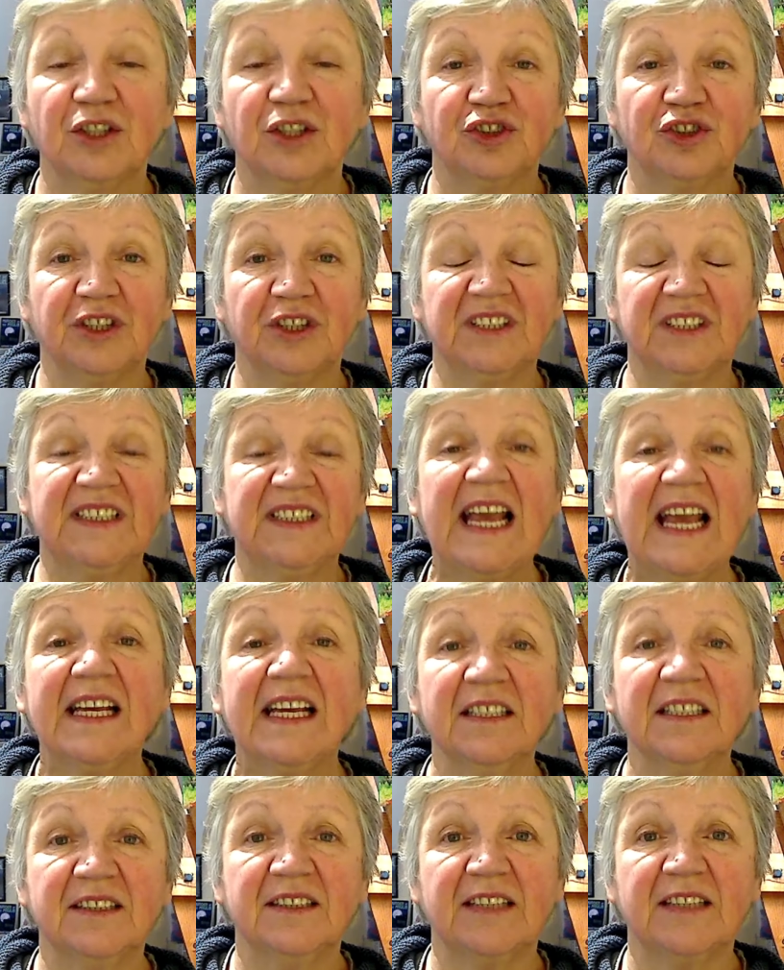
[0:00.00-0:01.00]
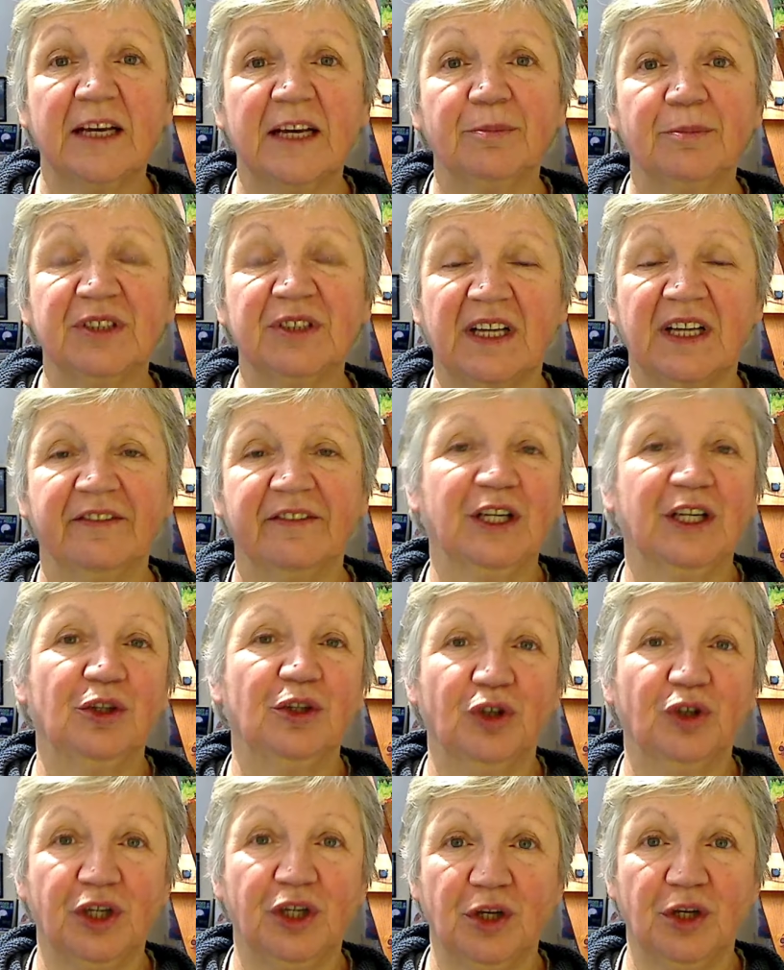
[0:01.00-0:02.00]
So the second step is having a
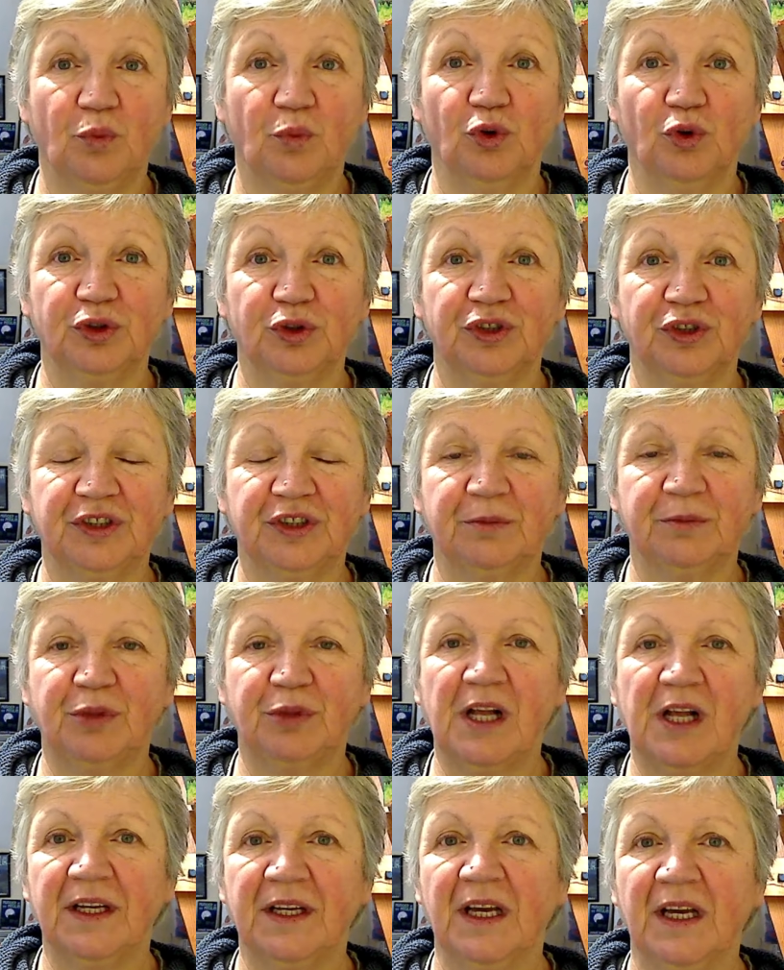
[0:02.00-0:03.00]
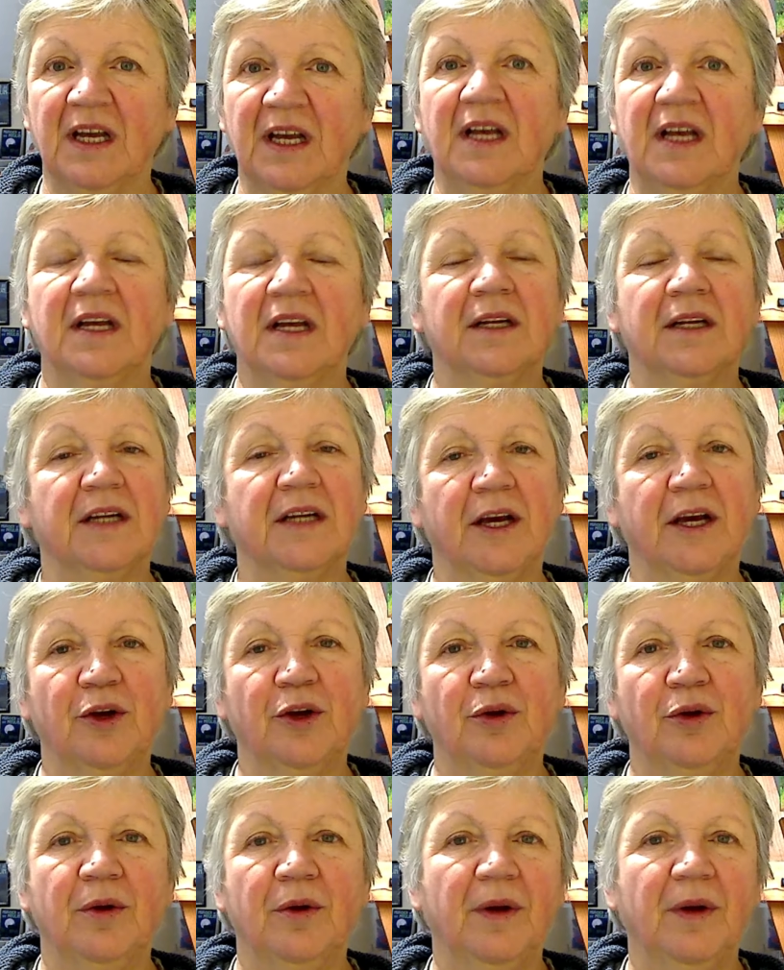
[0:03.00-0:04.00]
look at your water supply. Now,
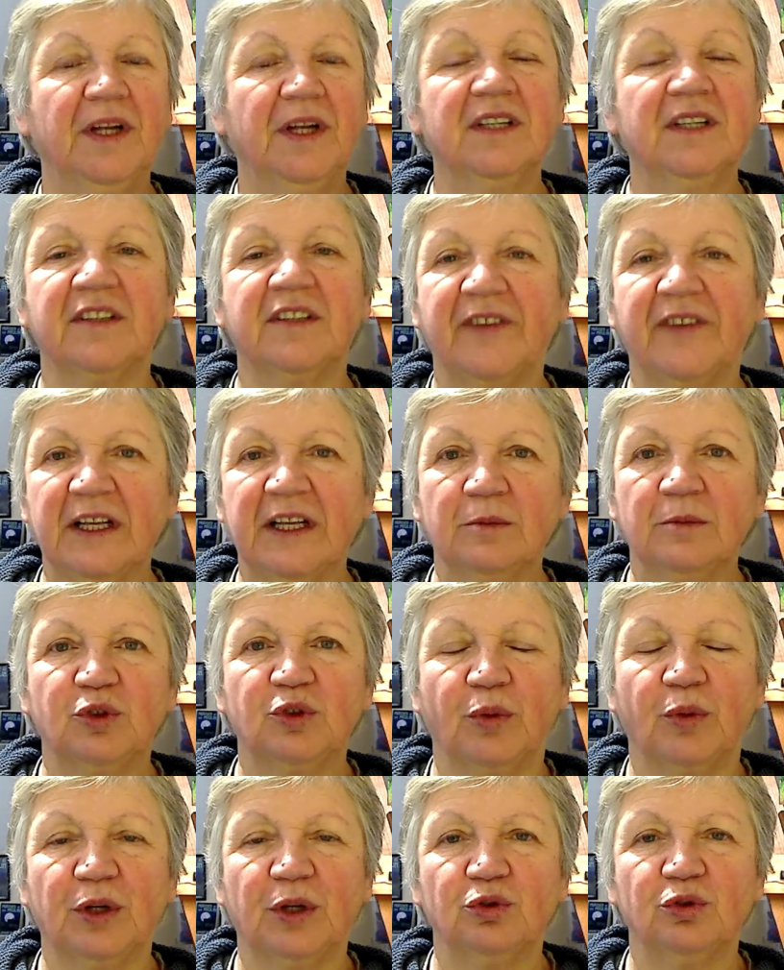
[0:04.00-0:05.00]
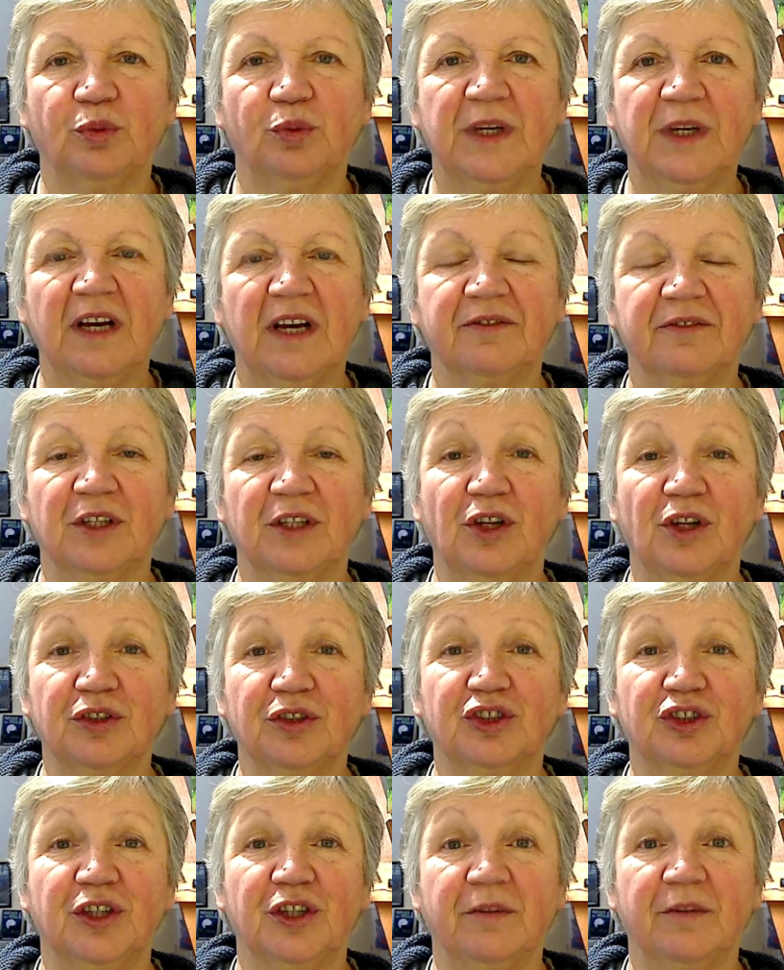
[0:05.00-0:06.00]
in a developed world, we have the
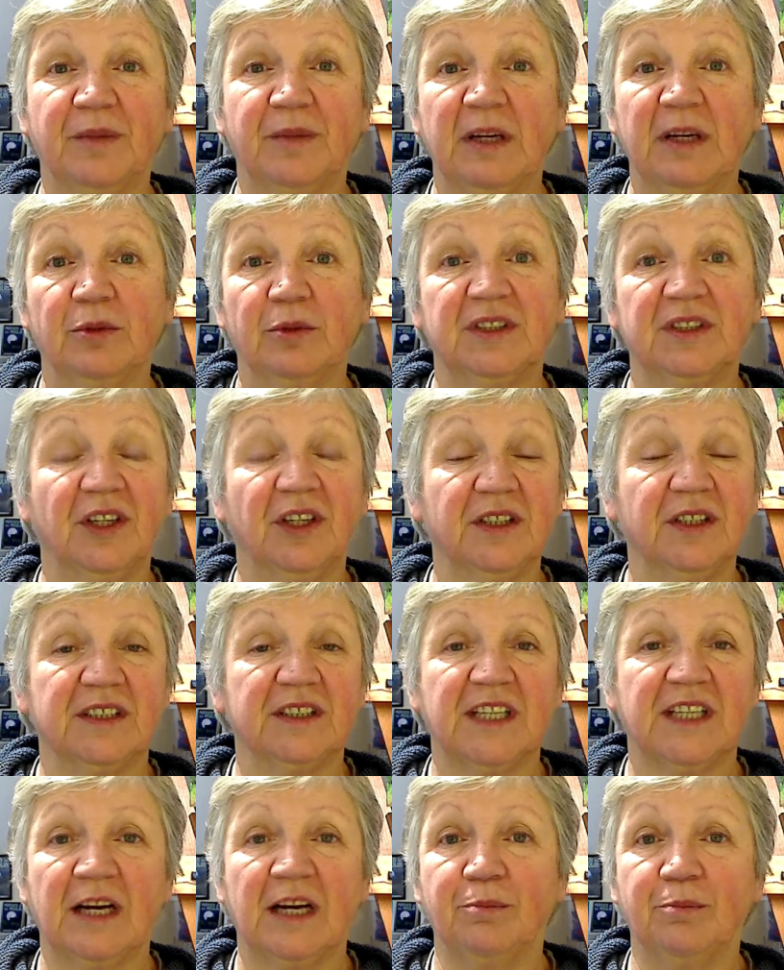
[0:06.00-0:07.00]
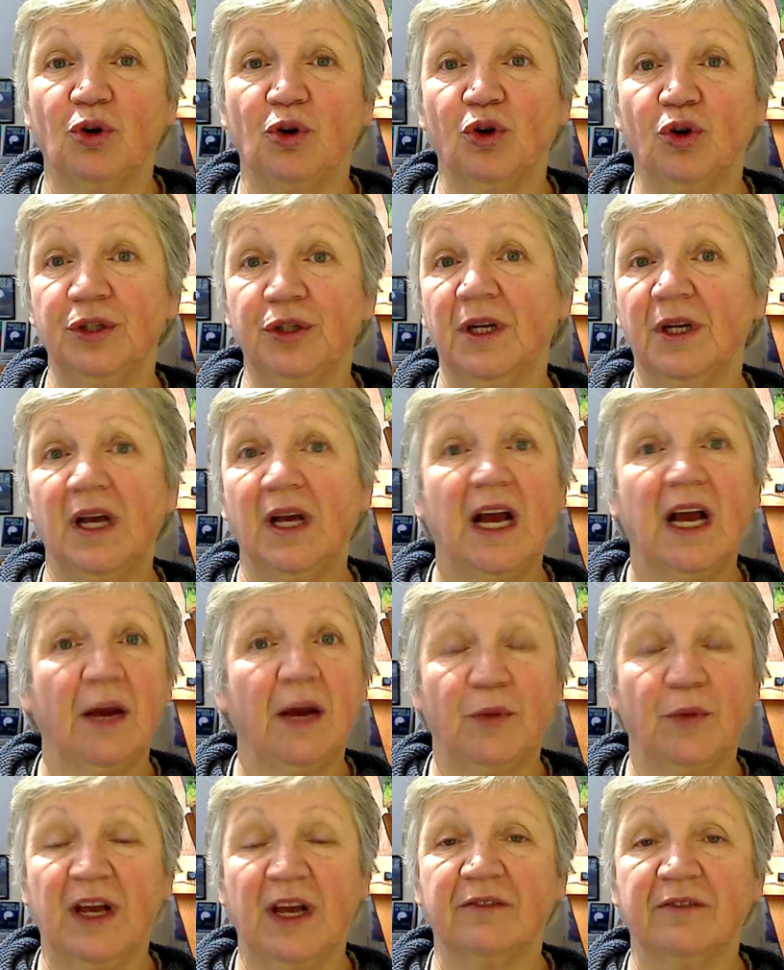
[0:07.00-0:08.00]
luxury of being able to turn a tap on and
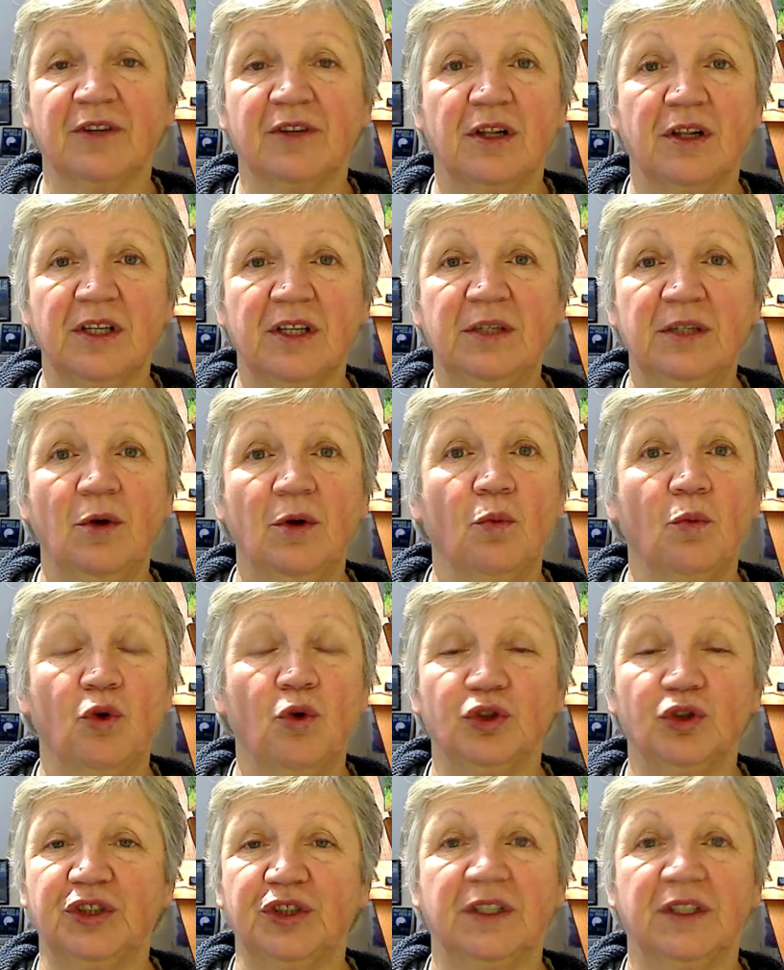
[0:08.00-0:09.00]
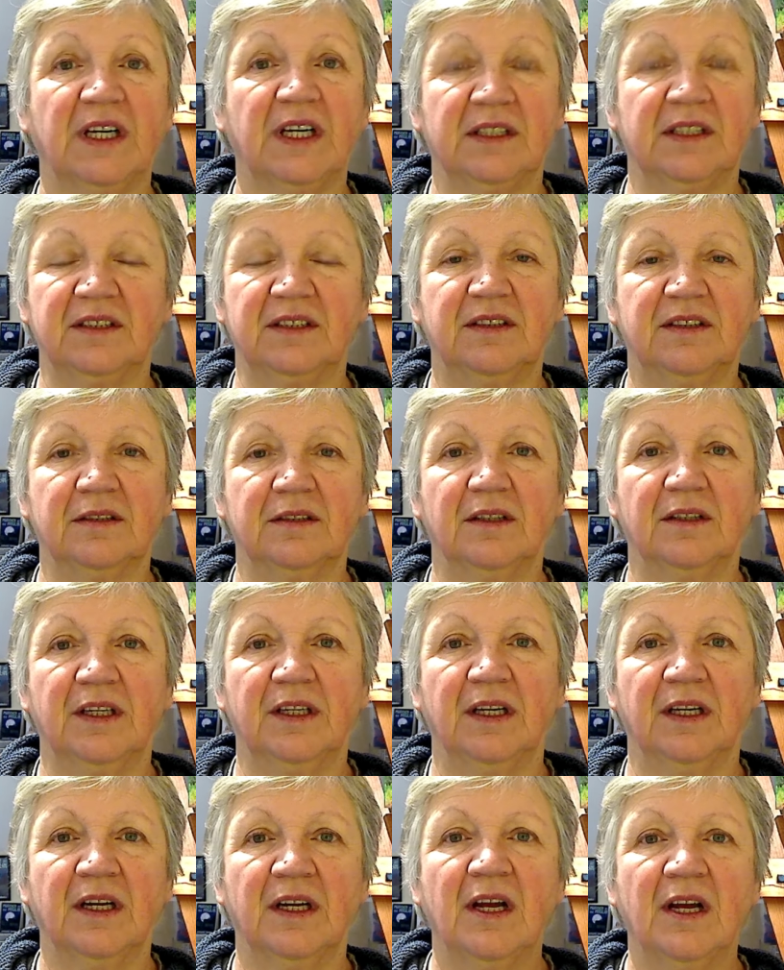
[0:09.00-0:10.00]
we have clean water
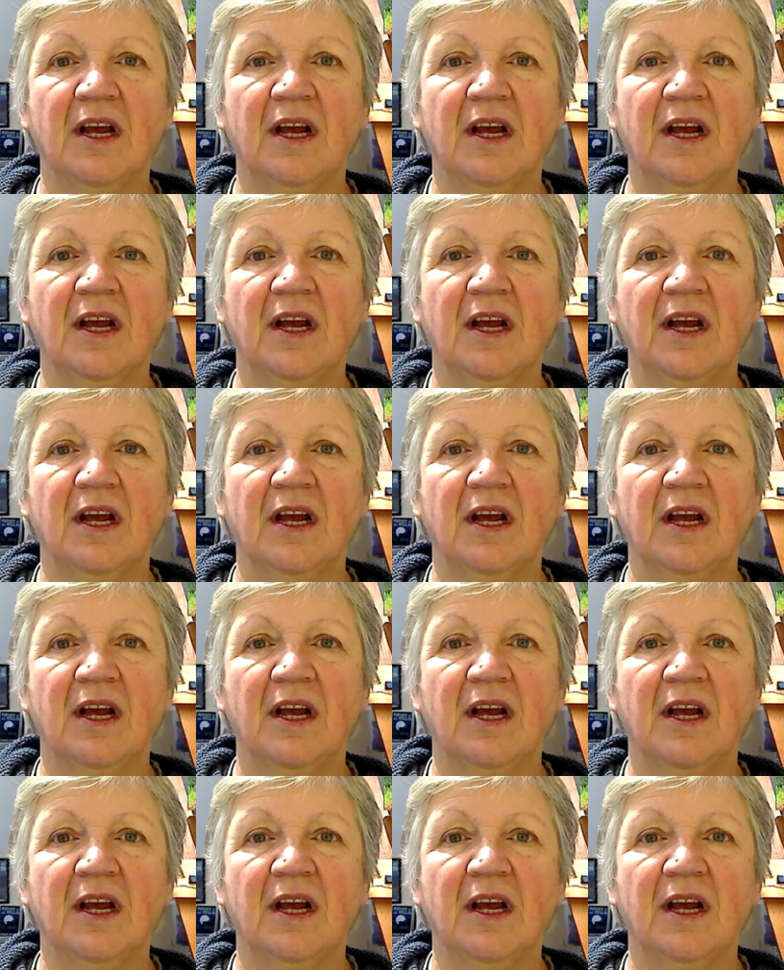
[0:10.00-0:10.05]
instantly.